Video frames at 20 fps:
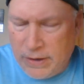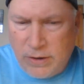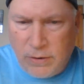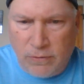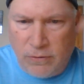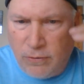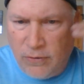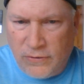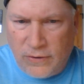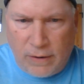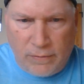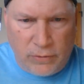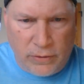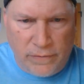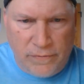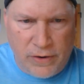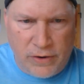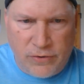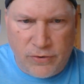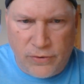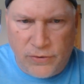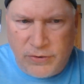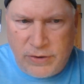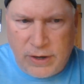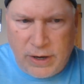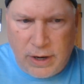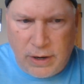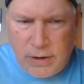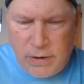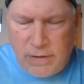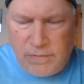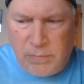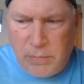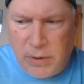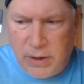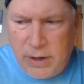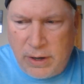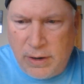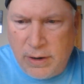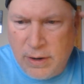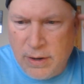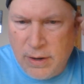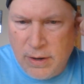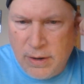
go through several adventures to gain enough money